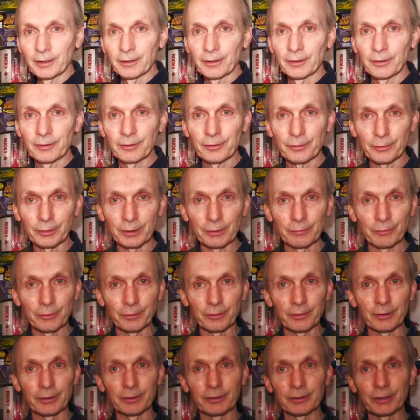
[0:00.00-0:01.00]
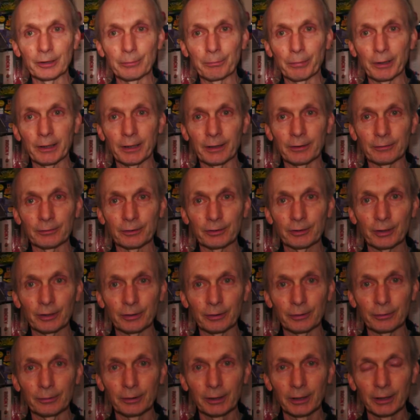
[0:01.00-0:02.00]
3 for £30.
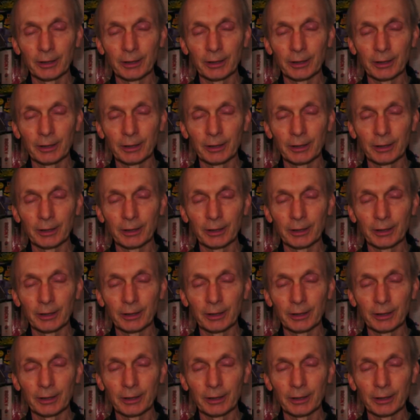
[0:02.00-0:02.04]
So